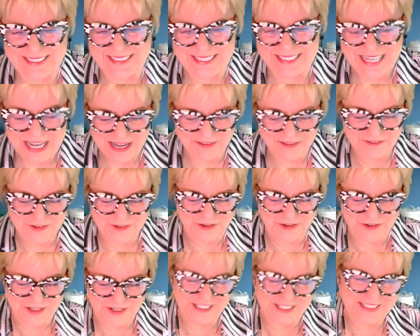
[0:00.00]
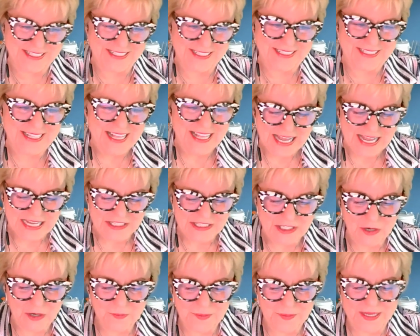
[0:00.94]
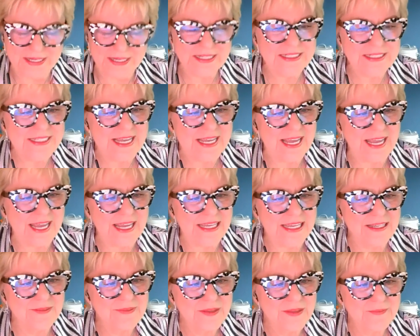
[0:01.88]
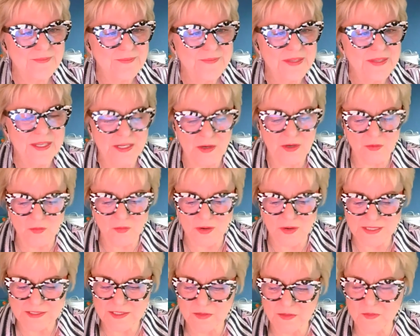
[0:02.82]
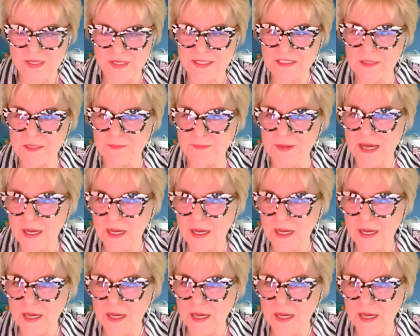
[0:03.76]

Yeah. of course. So pick a day, you know, once a week to